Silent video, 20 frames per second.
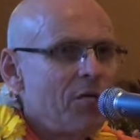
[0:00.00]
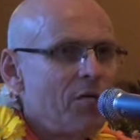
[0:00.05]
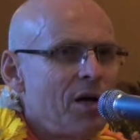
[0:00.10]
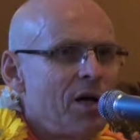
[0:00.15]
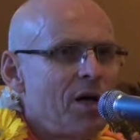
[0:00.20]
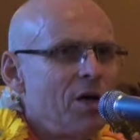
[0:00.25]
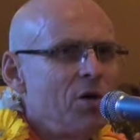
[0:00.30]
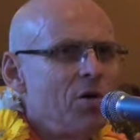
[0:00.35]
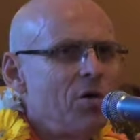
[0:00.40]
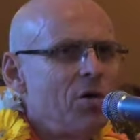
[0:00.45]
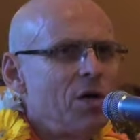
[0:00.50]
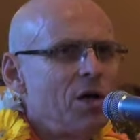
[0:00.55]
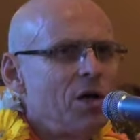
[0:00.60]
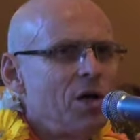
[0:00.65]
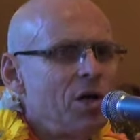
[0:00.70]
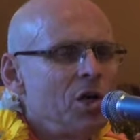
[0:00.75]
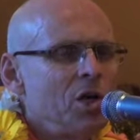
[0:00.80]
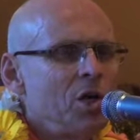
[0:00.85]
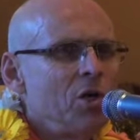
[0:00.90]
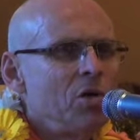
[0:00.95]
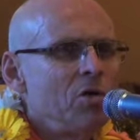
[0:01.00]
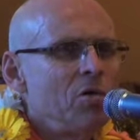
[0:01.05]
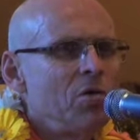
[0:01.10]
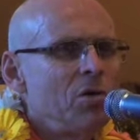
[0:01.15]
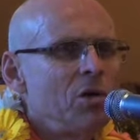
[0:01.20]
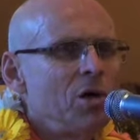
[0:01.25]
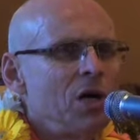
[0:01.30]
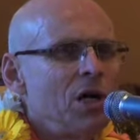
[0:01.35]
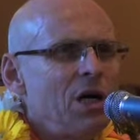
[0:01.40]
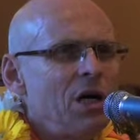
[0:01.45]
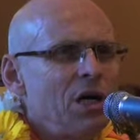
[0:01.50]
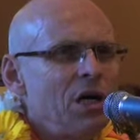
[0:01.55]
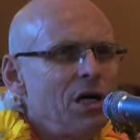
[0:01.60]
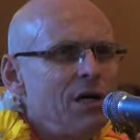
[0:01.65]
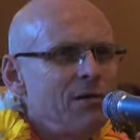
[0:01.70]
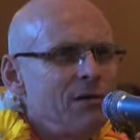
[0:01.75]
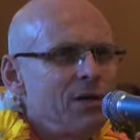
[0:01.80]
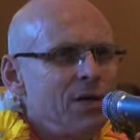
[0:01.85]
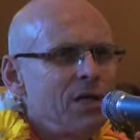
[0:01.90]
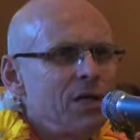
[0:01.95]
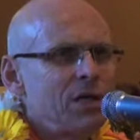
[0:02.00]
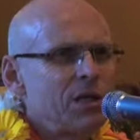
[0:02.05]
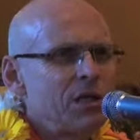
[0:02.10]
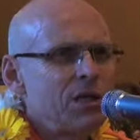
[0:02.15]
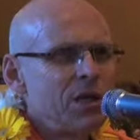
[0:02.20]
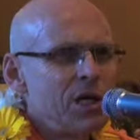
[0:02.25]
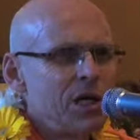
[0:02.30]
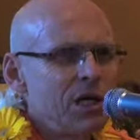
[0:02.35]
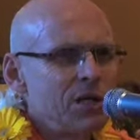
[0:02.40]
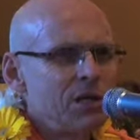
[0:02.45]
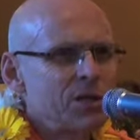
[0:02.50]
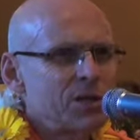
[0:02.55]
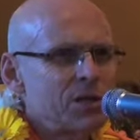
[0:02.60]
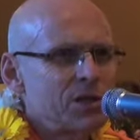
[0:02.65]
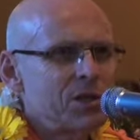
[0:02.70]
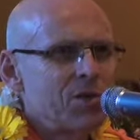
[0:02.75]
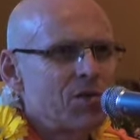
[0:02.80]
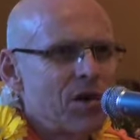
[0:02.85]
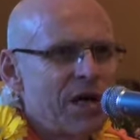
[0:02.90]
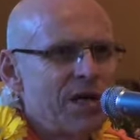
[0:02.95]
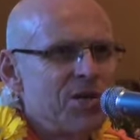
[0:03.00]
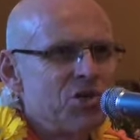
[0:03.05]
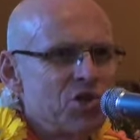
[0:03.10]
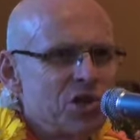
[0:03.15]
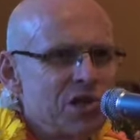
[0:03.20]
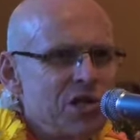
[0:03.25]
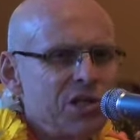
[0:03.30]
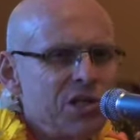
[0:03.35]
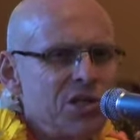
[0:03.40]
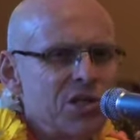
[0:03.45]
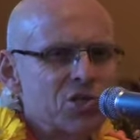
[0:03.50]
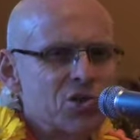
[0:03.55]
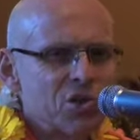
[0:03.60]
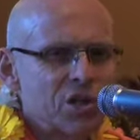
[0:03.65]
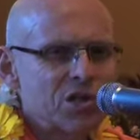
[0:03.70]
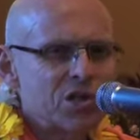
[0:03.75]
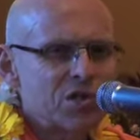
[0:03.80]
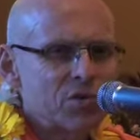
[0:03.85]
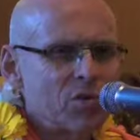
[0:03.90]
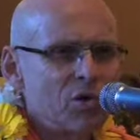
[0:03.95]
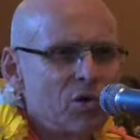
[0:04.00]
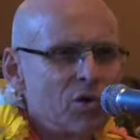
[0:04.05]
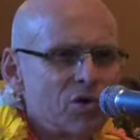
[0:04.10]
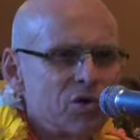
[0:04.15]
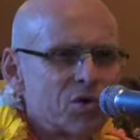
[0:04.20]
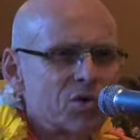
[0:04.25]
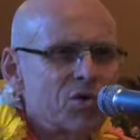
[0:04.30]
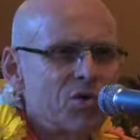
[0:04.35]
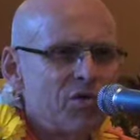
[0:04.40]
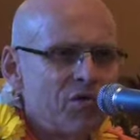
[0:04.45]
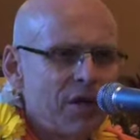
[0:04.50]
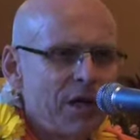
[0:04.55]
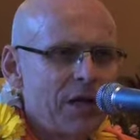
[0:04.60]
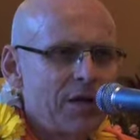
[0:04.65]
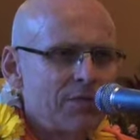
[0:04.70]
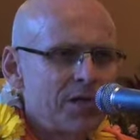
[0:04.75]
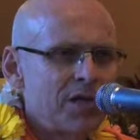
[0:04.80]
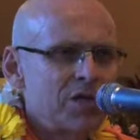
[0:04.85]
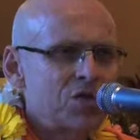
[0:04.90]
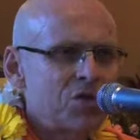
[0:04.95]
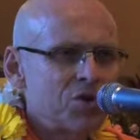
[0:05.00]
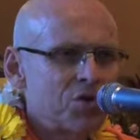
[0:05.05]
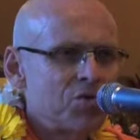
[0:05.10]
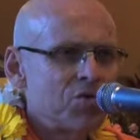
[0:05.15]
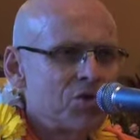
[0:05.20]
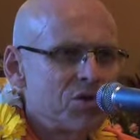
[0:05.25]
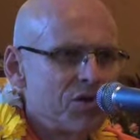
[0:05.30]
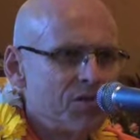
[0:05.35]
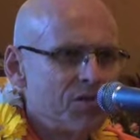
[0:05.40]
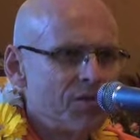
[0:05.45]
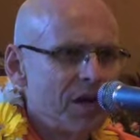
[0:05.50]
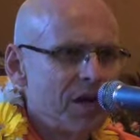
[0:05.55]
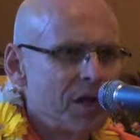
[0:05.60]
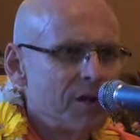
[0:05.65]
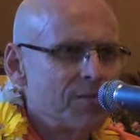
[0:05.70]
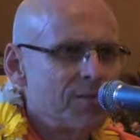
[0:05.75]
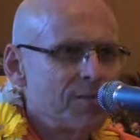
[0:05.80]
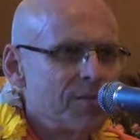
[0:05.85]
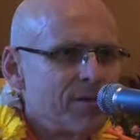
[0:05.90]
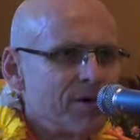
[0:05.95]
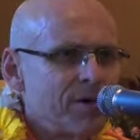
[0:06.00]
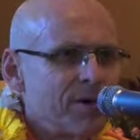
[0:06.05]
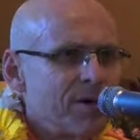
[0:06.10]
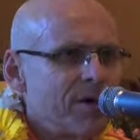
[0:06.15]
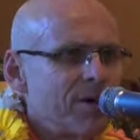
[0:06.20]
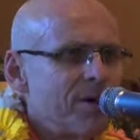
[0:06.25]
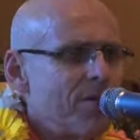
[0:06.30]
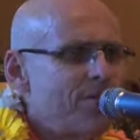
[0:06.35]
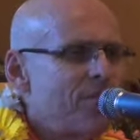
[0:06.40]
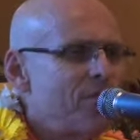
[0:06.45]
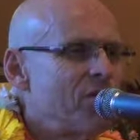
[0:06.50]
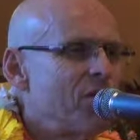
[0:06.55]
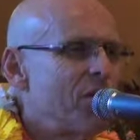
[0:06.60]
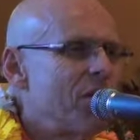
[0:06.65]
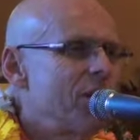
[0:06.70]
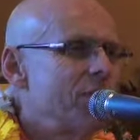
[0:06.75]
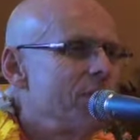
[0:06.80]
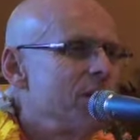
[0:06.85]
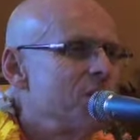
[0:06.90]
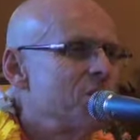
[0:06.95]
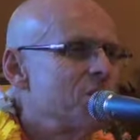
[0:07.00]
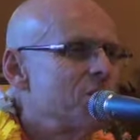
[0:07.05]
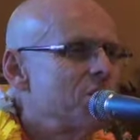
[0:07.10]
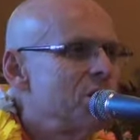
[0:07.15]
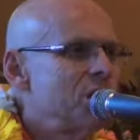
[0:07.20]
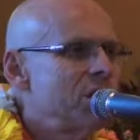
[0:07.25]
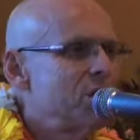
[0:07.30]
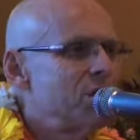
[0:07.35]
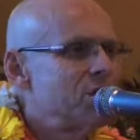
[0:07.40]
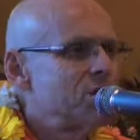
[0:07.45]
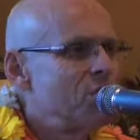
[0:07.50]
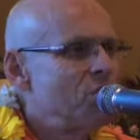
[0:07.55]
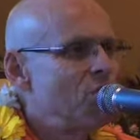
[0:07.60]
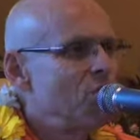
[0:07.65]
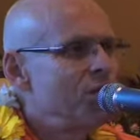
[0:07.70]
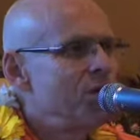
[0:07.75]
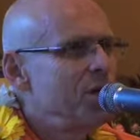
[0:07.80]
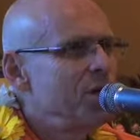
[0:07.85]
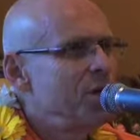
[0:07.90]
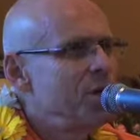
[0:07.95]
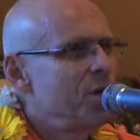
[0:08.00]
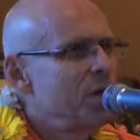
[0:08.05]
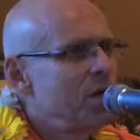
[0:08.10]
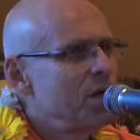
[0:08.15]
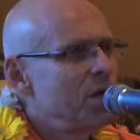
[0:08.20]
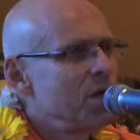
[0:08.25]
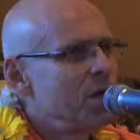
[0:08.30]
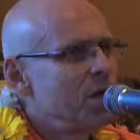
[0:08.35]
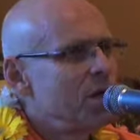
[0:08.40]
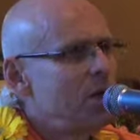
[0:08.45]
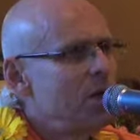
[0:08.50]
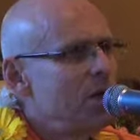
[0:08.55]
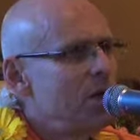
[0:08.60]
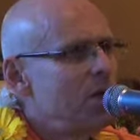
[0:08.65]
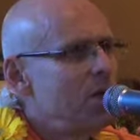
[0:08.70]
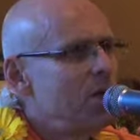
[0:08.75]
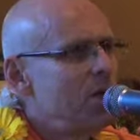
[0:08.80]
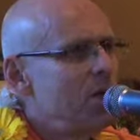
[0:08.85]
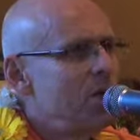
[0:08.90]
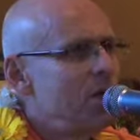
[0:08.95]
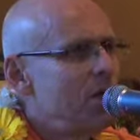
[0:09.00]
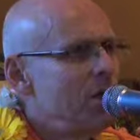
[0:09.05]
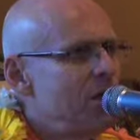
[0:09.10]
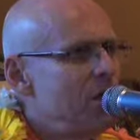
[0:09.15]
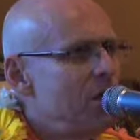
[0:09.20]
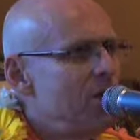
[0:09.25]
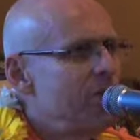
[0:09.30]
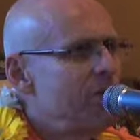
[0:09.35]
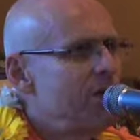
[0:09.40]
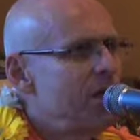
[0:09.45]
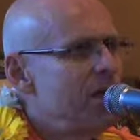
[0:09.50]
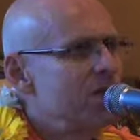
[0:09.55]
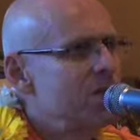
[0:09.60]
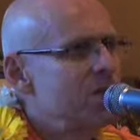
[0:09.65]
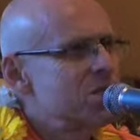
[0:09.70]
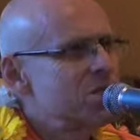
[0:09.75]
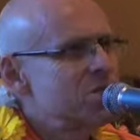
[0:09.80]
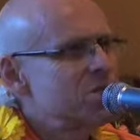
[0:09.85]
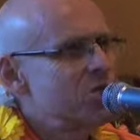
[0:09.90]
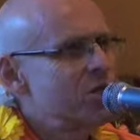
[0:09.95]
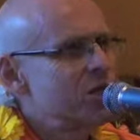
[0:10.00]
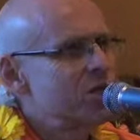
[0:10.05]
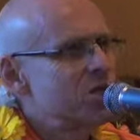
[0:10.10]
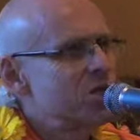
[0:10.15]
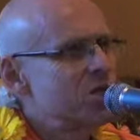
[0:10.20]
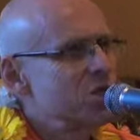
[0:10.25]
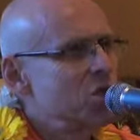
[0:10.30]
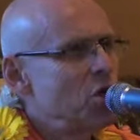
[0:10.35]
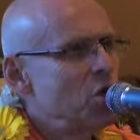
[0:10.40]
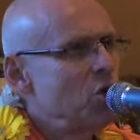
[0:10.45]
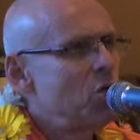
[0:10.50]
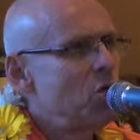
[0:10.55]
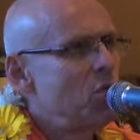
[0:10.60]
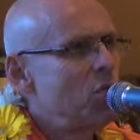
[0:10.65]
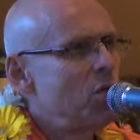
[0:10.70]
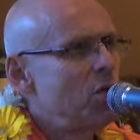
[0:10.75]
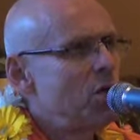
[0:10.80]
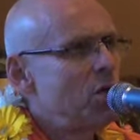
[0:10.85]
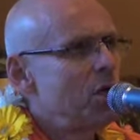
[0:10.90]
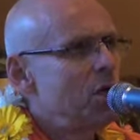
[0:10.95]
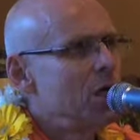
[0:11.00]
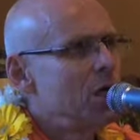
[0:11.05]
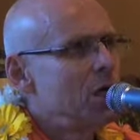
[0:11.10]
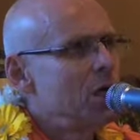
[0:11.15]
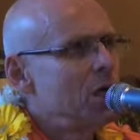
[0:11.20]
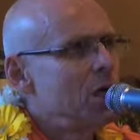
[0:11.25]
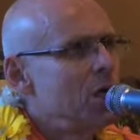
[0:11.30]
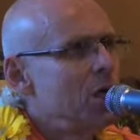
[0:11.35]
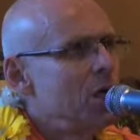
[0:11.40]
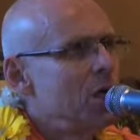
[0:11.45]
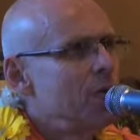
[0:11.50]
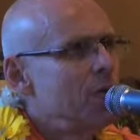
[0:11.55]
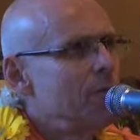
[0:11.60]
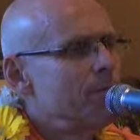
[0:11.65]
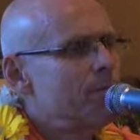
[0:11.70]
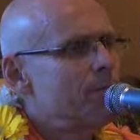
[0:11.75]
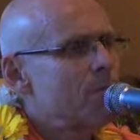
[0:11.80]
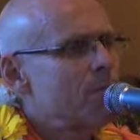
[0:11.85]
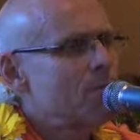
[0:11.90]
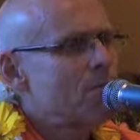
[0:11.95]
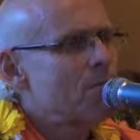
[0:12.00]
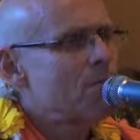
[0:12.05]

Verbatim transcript: Well, you know, I, I think, yes, gradually the trust will also develop and should develop. When I mentioned that this morning, uh, love yes, trust no, uh,